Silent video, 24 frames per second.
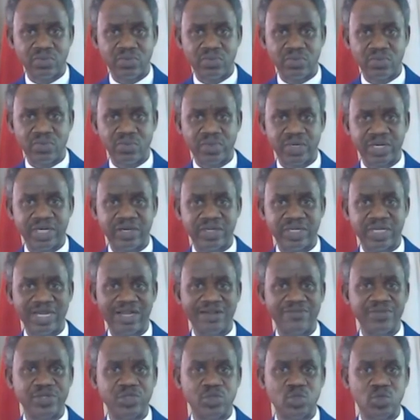without
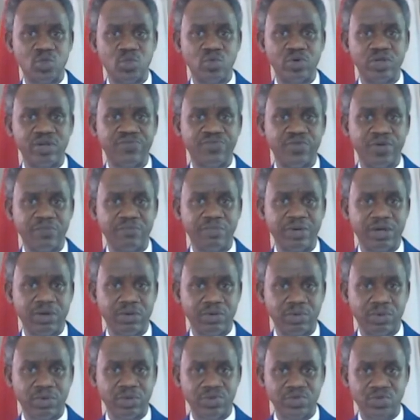having to wait for a man
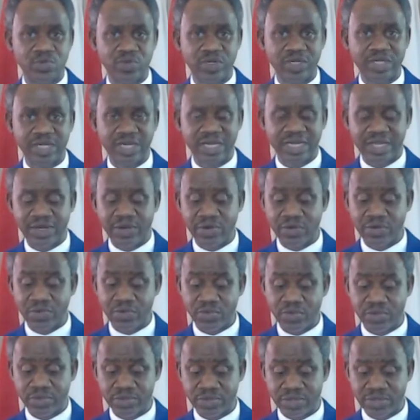of God to lay hand on
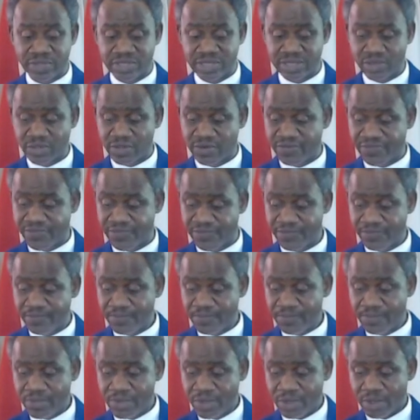you or that stuff.
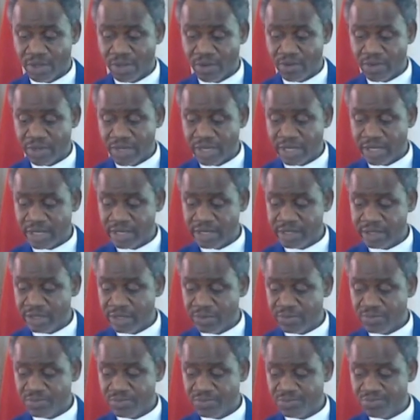Okay?
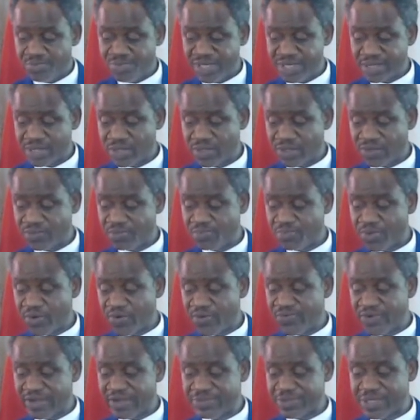Based on
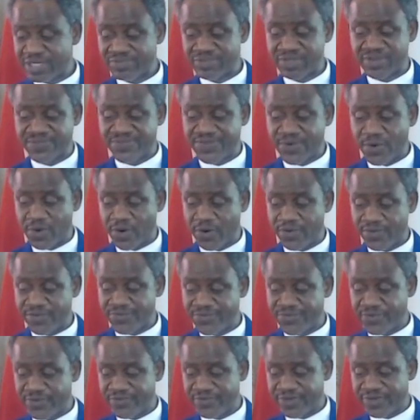Proverbs chapter 4,
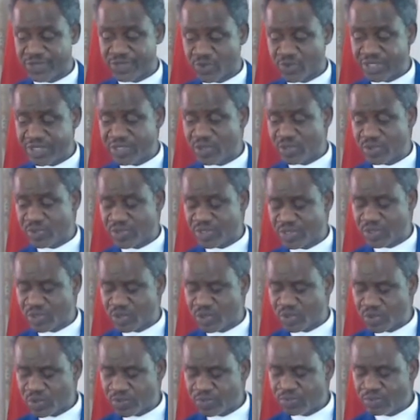from verse 20 to
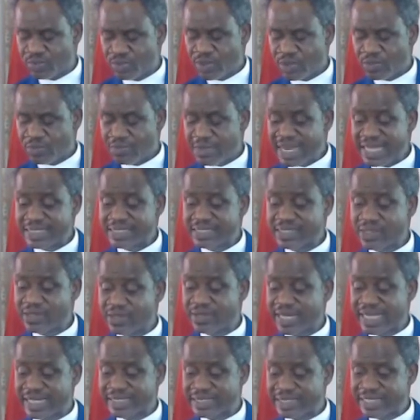22. My
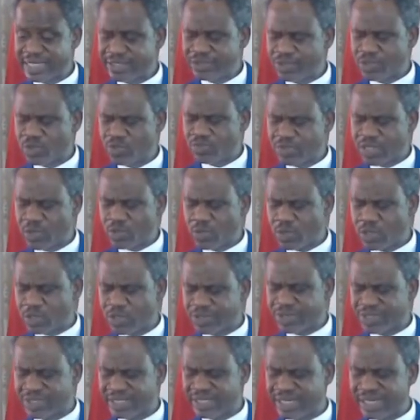son, attend to my
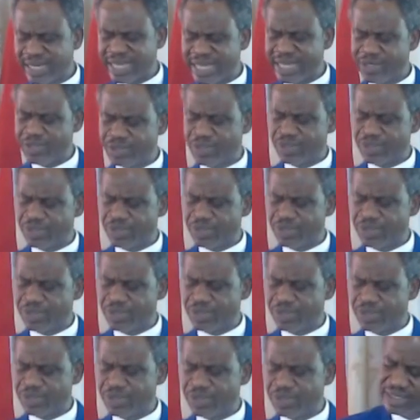words, incline your ear unto my